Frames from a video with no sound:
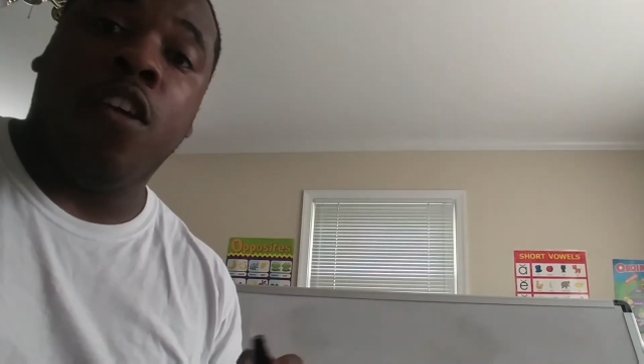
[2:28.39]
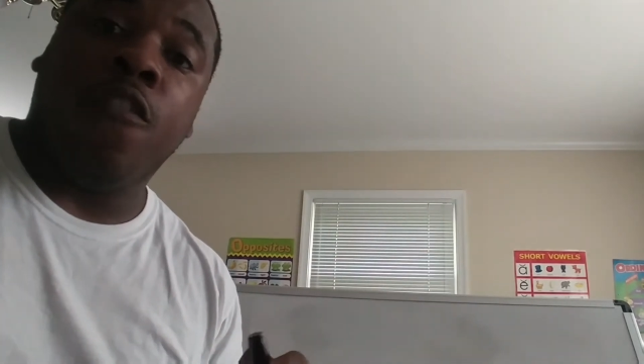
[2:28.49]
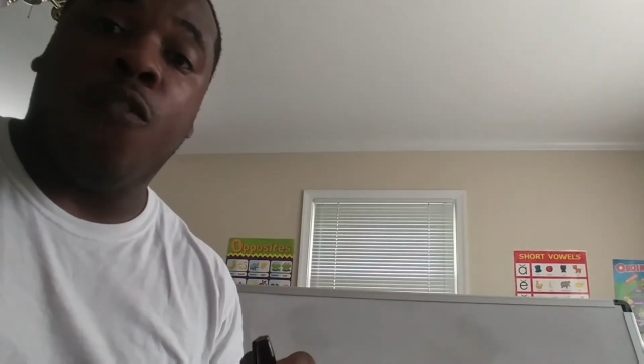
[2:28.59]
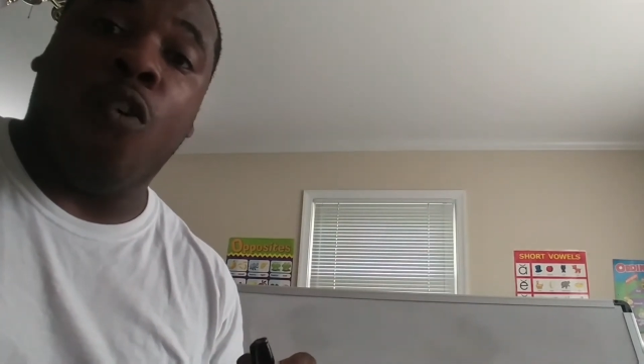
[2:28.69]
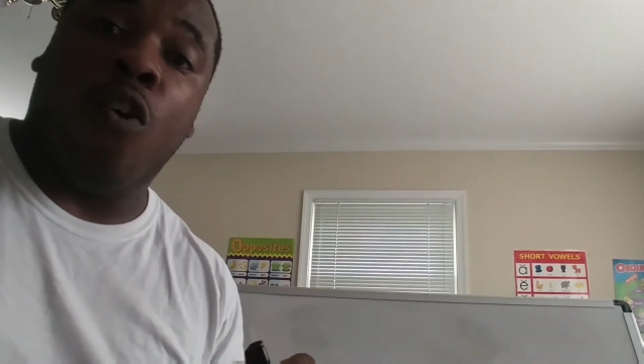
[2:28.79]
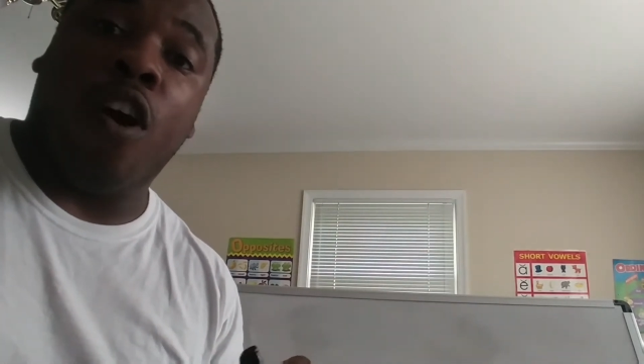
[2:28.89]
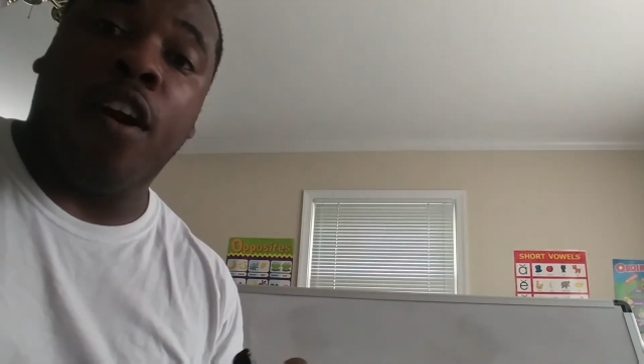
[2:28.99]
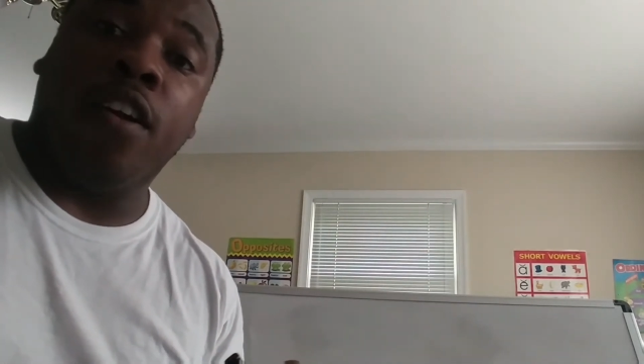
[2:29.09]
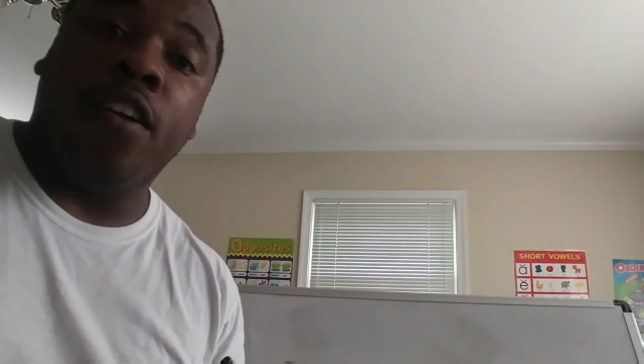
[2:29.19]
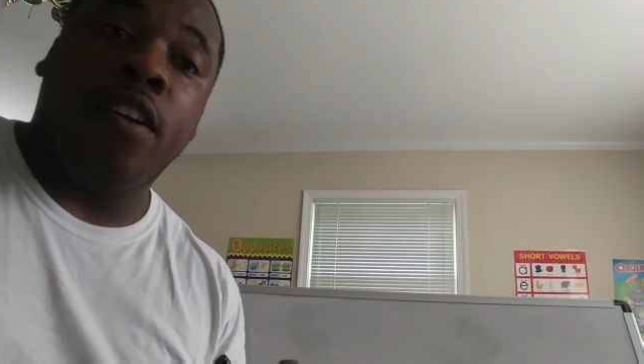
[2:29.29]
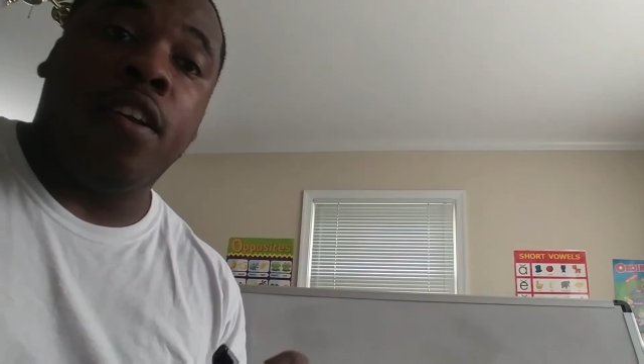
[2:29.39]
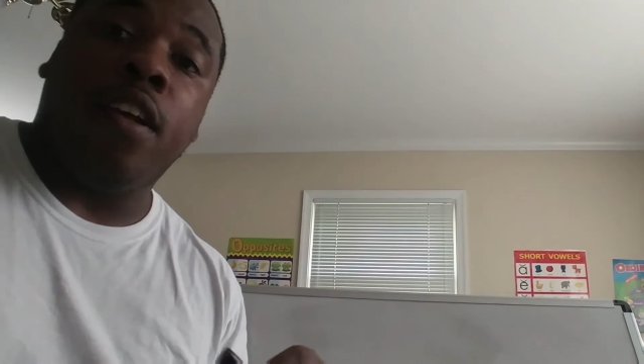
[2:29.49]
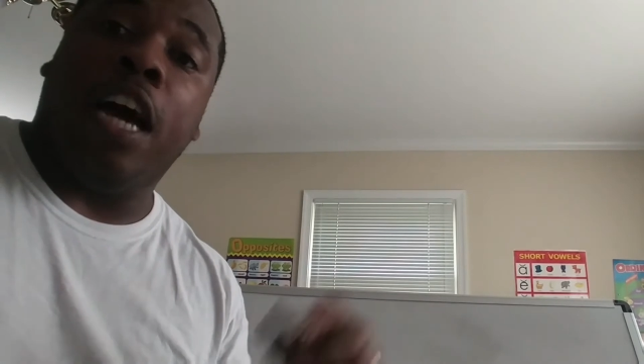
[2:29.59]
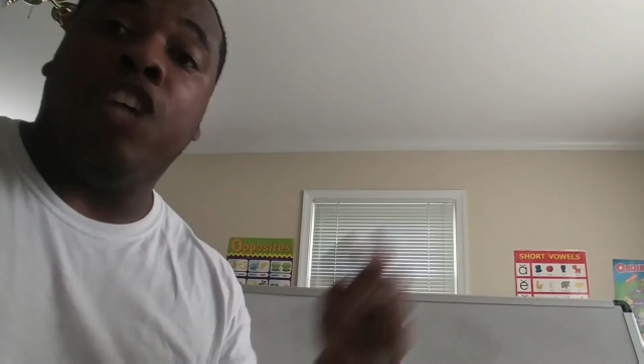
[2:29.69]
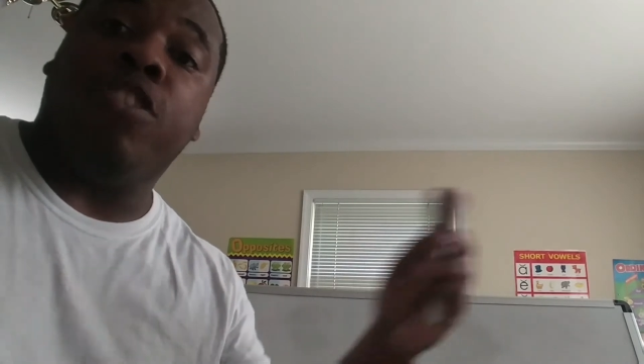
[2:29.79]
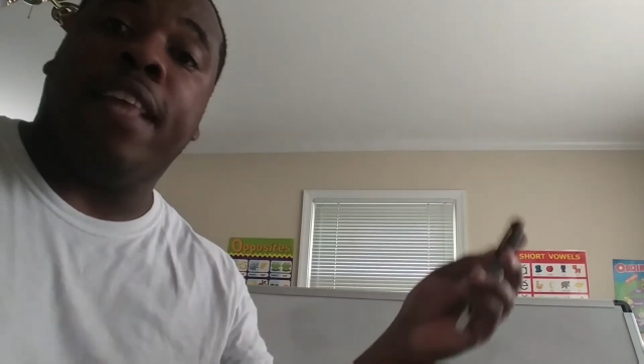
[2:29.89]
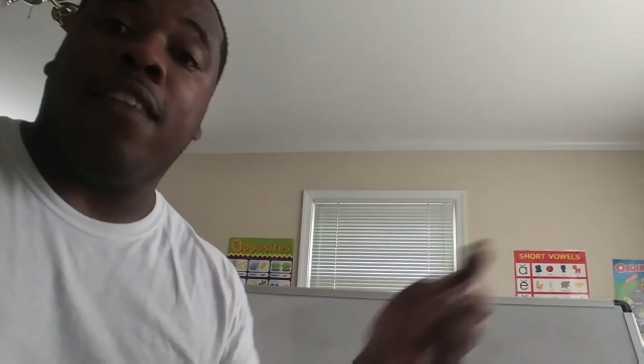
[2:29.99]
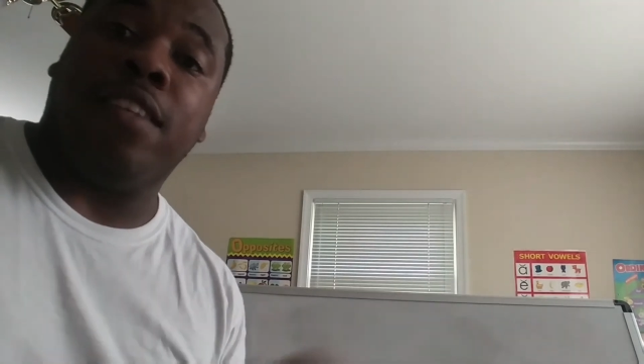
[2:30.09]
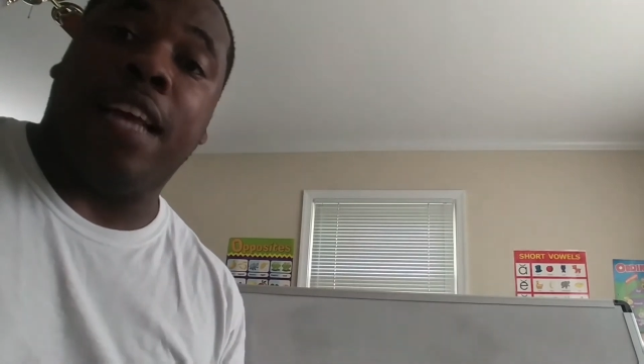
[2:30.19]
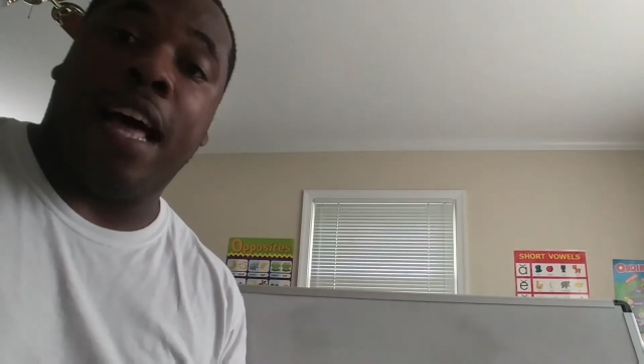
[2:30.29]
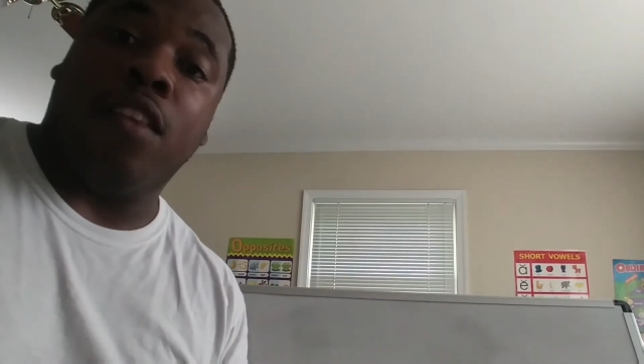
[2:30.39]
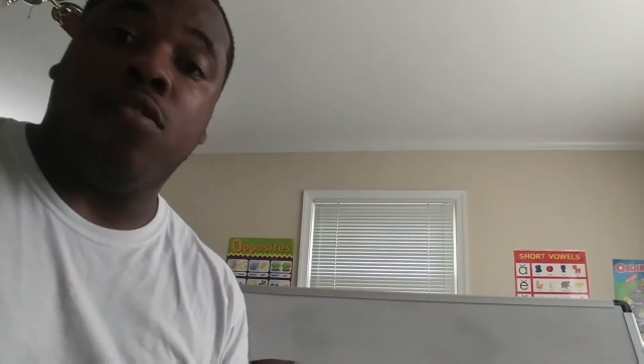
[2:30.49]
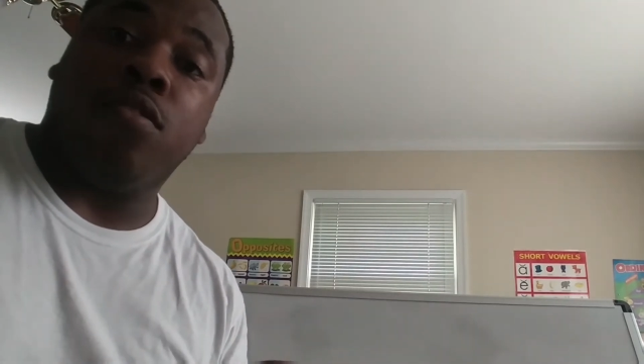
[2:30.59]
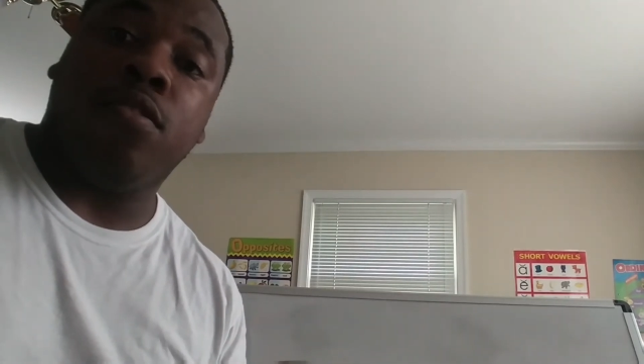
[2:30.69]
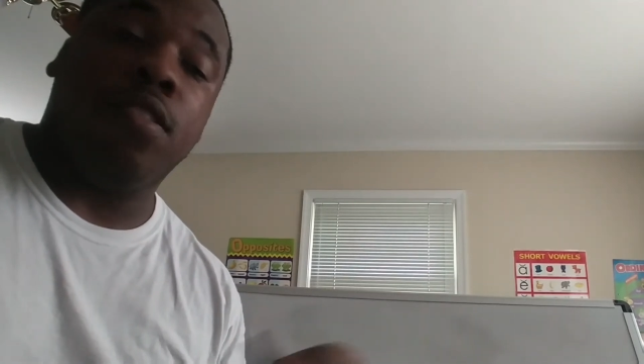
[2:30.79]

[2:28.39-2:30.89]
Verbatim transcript: for $100,000.